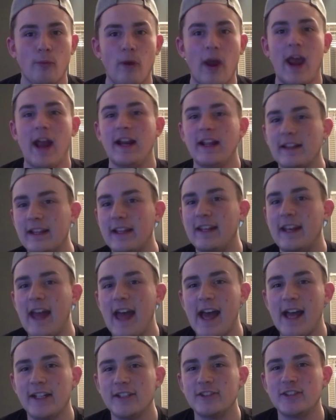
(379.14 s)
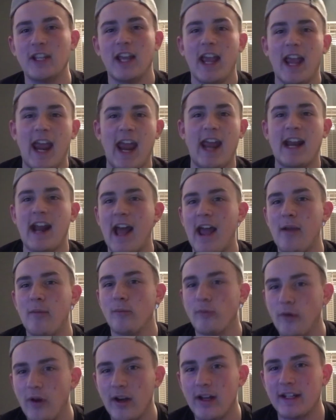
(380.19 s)
hitting the dash and I
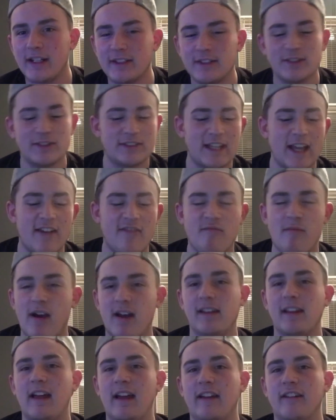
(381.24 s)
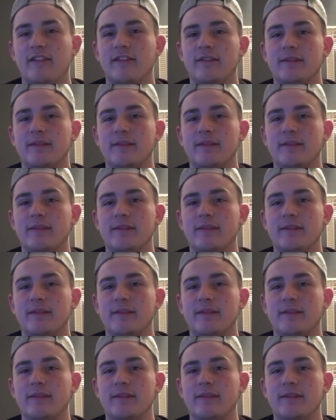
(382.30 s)
am running to save my life.